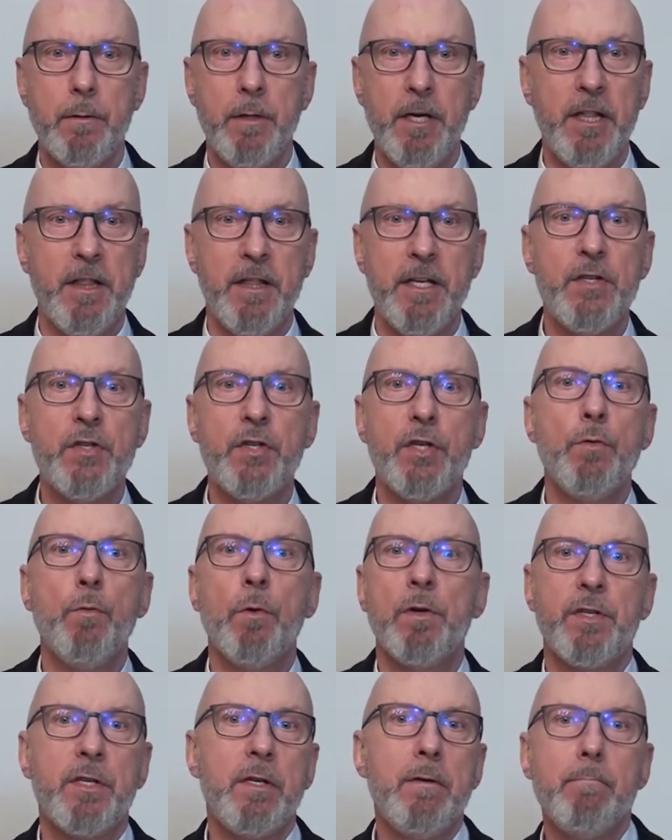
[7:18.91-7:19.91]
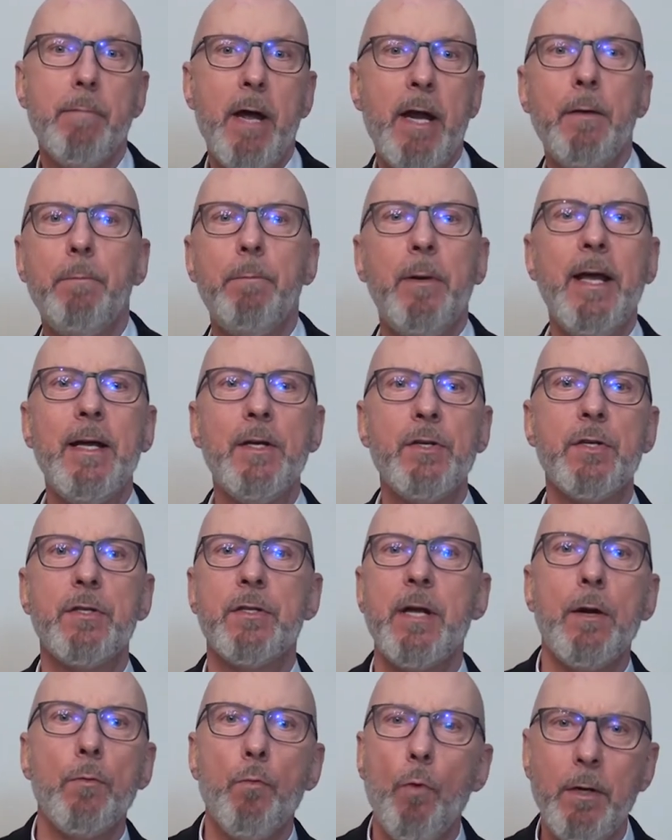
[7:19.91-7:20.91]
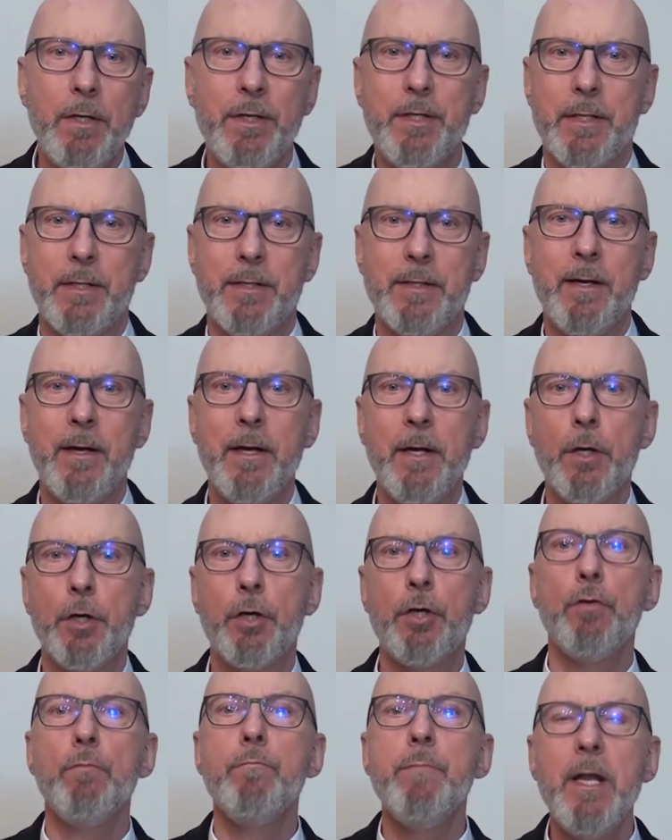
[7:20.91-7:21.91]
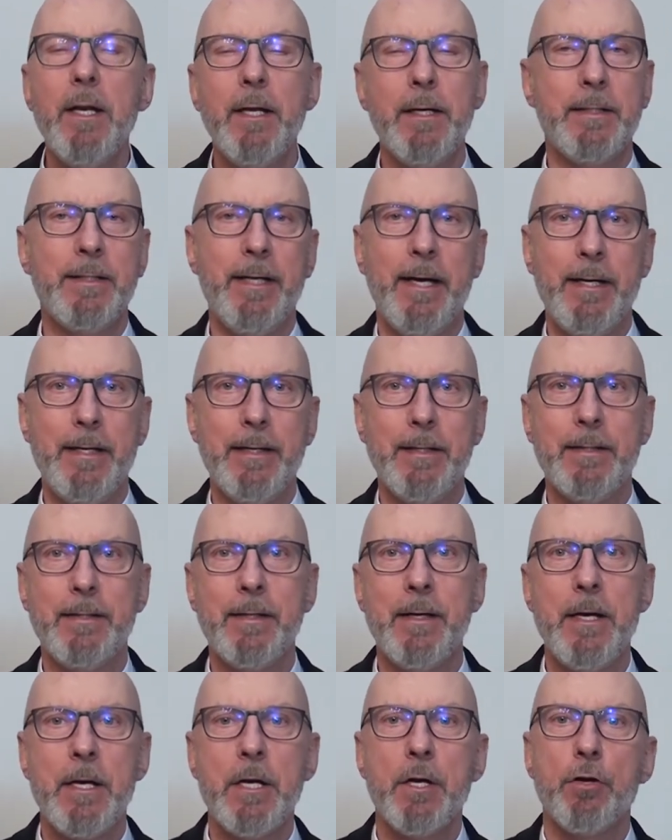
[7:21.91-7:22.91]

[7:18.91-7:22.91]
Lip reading: In this, he was in many places unwanted, humiliated,